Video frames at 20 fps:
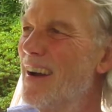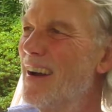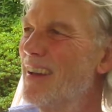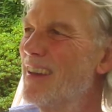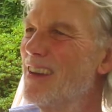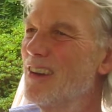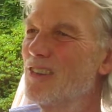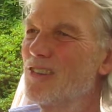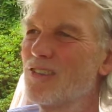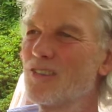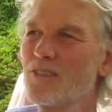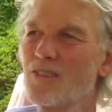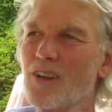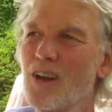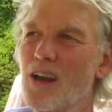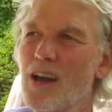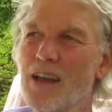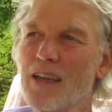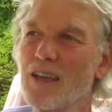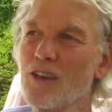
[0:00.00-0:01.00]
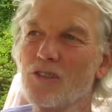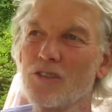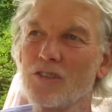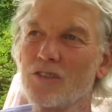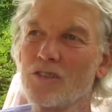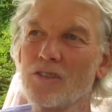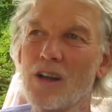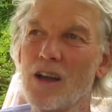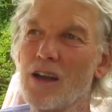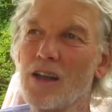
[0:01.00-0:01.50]
guess I
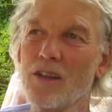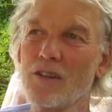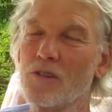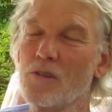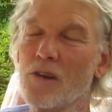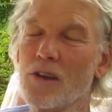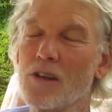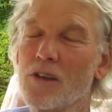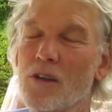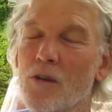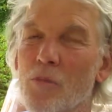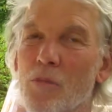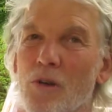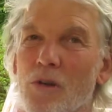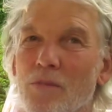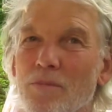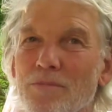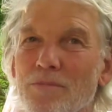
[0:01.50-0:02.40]
had the right number.